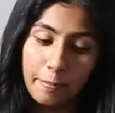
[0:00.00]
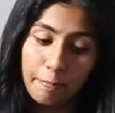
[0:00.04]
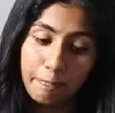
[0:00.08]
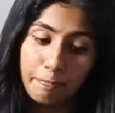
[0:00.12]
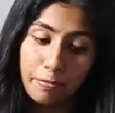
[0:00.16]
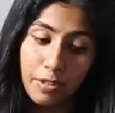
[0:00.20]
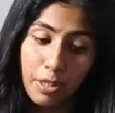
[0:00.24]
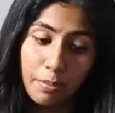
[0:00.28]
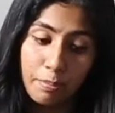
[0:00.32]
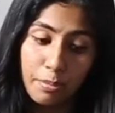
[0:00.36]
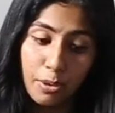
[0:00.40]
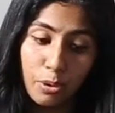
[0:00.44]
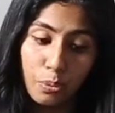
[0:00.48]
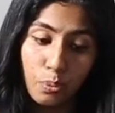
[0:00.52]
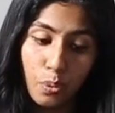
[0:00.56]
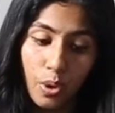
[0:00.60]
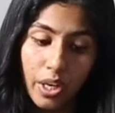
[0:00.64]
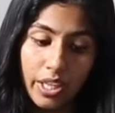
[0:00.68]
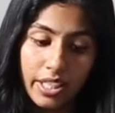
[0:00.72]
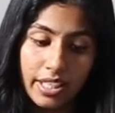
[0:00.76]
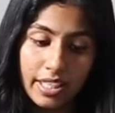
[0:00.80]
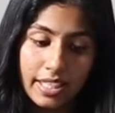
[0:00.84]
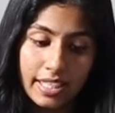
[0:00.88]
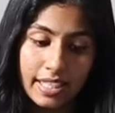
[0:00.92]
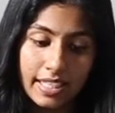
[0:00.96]
Number
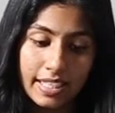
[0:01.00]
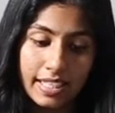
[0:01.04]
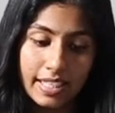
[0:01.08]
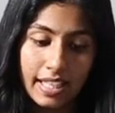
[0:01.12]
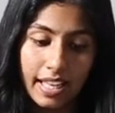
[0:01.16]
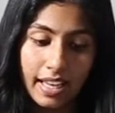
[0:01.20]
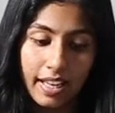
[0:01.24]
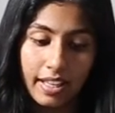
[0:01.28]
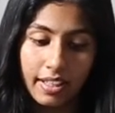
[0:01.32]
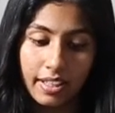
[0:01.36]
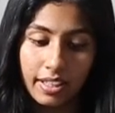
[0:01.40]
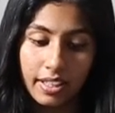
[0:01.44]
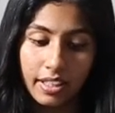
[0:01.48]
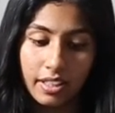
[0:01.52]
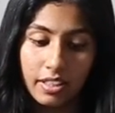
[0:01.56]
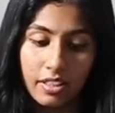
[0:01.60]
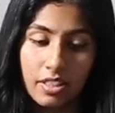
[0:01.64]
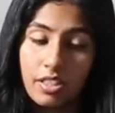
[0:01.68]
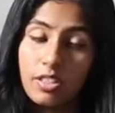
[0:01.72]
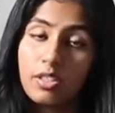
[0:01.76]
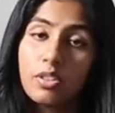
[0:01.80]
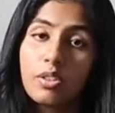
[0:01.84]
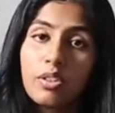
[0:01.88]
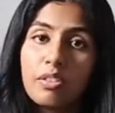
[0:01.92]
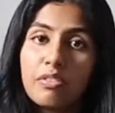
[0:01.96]
one is that it
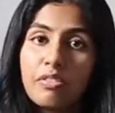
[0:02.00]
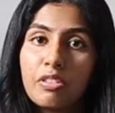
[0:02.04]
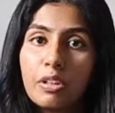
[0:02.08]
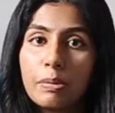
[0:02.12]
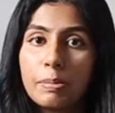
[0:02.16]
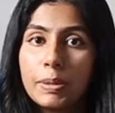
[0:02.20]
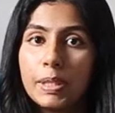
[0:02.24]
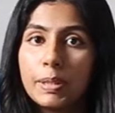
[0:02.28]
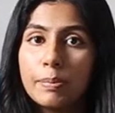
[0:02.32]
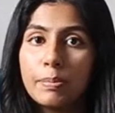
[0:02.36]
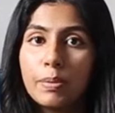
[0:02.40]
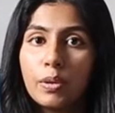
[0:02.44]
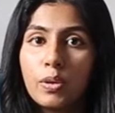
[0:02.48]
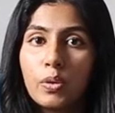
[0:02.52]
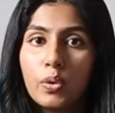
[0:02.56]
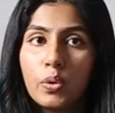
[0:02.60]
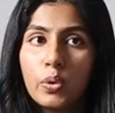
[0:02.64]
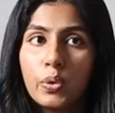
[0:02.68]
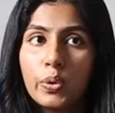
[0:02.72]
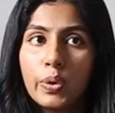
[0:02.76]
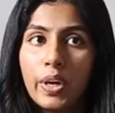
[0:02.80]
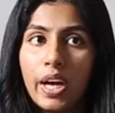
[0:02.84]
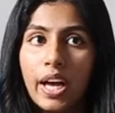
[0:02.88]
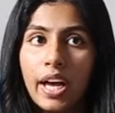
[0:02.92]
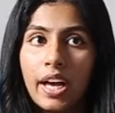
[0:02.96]
is good for people
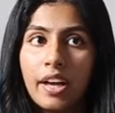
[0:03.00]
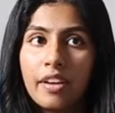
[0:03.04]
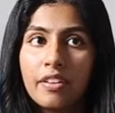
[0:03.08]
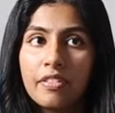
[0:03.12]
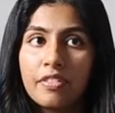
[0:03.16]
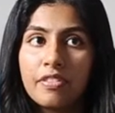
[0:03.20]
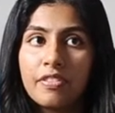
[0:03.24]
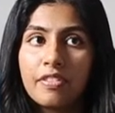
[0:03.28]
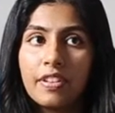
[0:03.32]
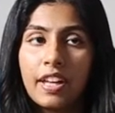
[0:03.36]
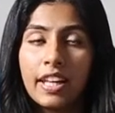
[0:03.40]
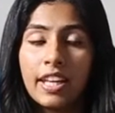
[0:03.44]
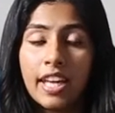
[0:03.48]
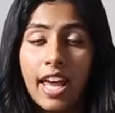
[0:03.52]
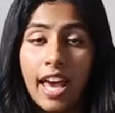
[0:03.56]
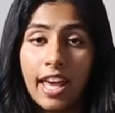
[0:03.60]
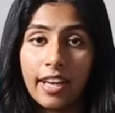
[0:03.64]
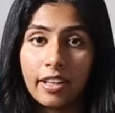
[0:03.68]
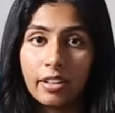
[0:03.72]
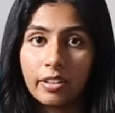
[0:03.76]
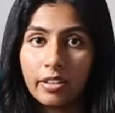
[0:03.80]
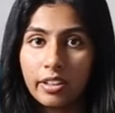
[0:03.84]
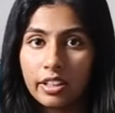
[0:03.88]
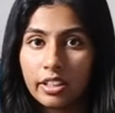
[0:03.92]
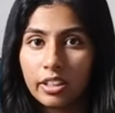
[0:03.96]
who have an
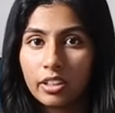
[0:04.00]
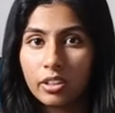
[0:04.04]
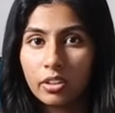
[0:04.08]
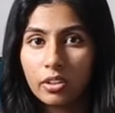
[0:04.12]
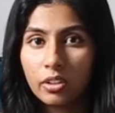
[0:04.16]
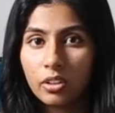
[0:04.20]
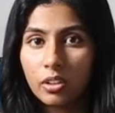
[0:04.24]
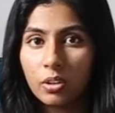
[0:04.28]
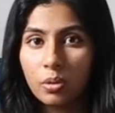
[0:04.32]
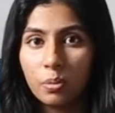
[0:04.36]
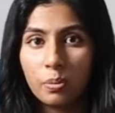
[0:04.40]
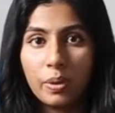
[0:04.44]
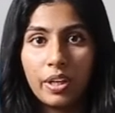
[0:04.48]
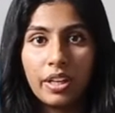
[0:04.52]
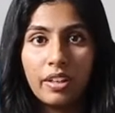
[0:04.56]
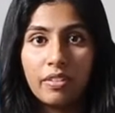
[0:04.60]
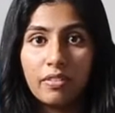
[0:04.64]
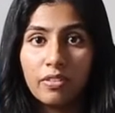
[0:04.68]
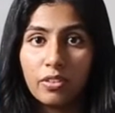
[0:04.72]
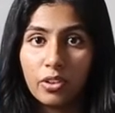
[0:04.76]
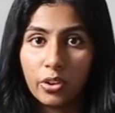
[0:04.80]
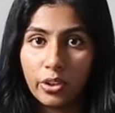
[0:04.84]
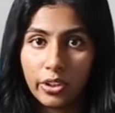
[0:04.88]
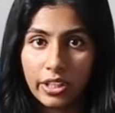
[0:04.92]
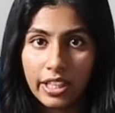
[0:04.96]
analytical way
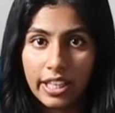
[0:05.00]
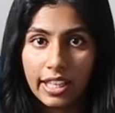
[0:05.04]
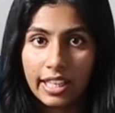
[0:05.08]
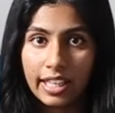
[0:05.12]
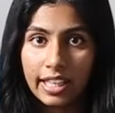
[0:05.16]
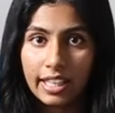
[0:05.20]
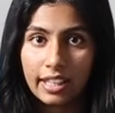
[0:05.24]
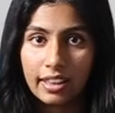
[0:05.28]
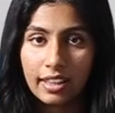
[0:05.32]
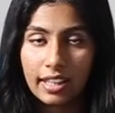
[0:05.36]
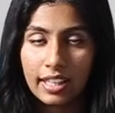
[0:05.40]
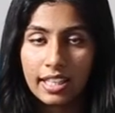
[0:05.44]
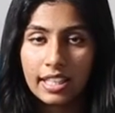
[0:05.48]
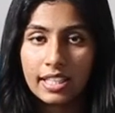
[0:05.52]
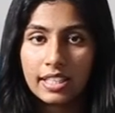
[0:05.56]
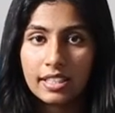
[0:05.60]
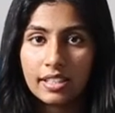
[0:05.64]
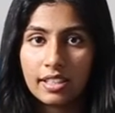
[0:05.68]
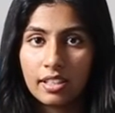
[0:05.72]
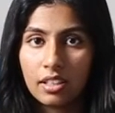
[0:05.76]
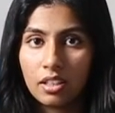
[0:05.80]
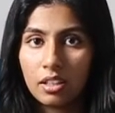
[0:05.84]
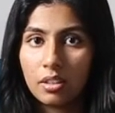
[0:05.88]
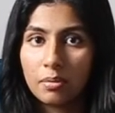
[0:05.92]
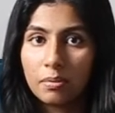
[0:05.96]
of looking at things
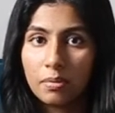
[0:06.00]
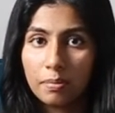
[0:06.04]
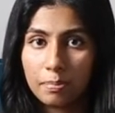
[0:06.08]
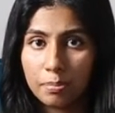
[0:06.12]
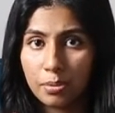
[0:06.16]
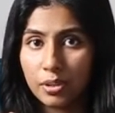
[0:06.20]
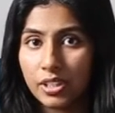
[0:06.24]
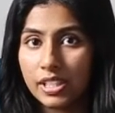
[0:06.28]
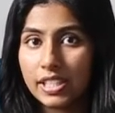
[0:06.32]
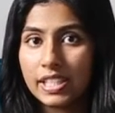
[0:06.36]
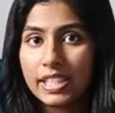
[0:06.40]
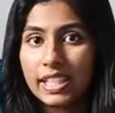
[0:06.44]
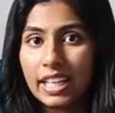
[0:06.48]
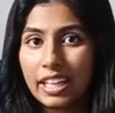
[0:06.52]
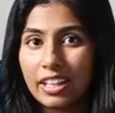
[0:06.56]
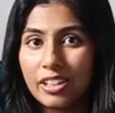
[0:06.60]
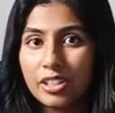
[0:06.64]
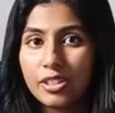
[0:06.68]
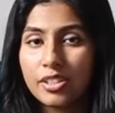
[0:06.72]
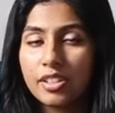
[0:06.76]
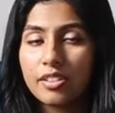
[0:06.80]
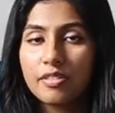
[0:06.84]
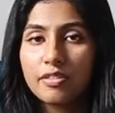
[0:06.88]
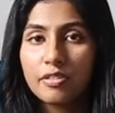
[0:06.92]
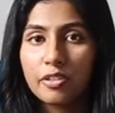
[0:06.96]
and an
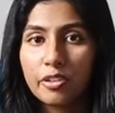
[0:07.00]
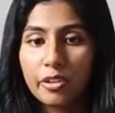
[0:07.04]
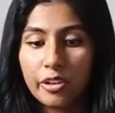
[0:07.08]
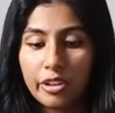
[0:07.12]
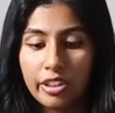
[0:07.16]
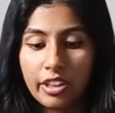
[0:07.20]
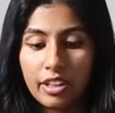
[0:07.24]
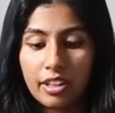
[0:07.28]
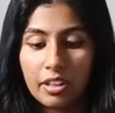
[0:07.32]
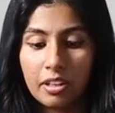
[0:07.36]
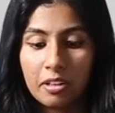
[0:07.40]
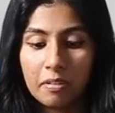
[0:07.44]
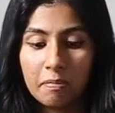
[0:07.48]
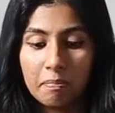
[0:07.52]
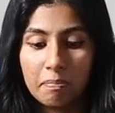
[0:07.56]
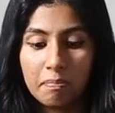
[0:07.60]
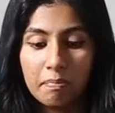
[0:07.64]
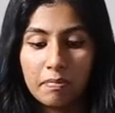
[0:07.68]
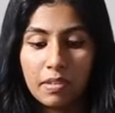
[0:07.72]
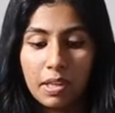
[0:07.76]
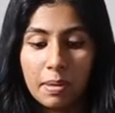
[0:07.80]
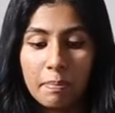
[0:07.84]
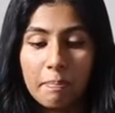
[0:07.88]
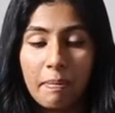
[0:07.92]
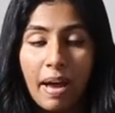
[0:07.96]
appreciation for the
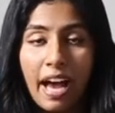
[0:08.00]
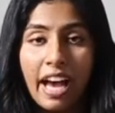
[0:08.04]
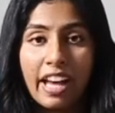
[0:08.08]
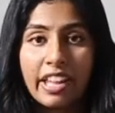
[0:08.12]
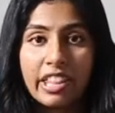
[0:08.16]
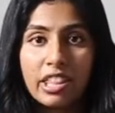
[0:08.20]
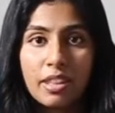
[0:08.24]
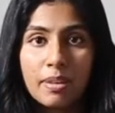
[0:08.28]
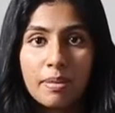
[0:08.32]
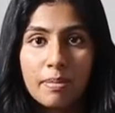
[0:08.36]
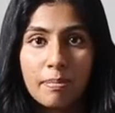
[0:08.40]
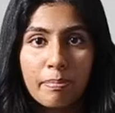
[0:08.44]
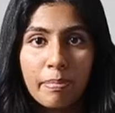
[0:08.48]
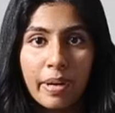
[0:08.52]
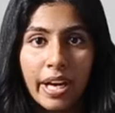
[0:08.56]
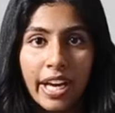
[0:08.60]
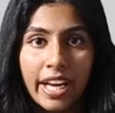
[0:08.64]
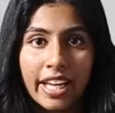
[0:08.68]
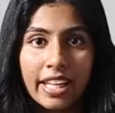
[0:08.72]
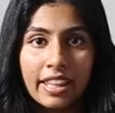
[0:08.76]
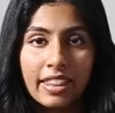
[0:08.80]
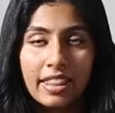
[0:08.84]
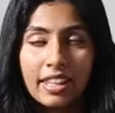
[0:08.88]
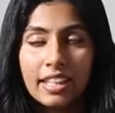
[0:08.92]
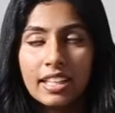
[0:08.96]
math
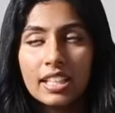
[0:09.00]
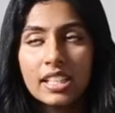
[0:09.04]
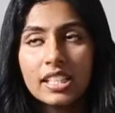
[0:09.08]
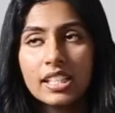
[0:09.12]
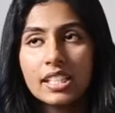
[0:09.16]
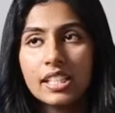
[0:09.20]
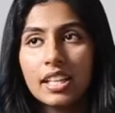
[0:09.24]
behind things.